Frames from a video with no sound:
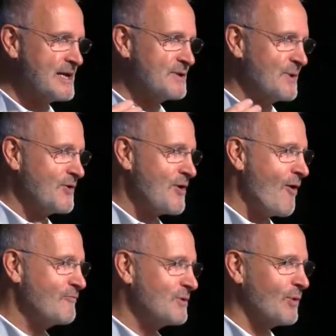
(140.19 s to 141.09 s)
to be
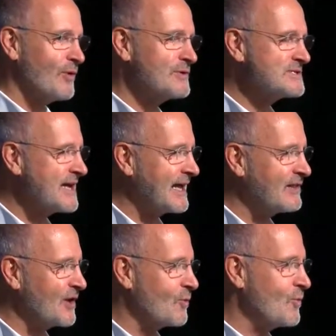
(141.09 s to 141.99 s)
comfortable
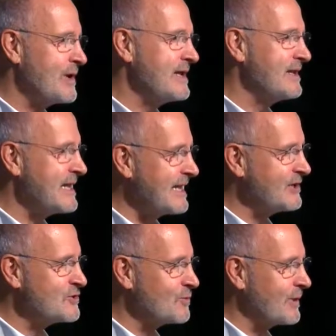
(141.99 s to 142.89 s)
saying that we
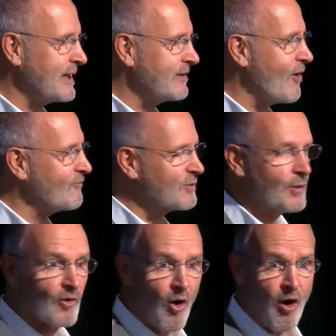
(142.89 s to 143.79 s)
need to be
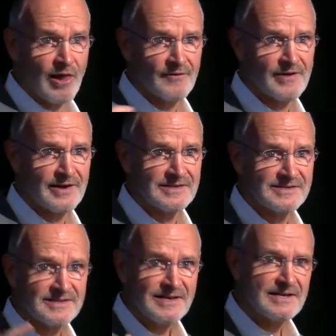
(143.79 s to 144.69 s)
comfortable, all of
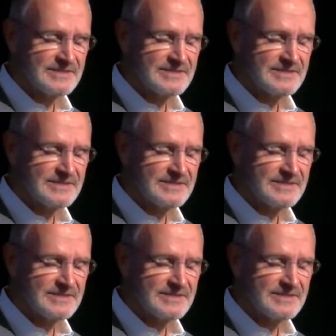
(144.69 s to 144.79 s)
us,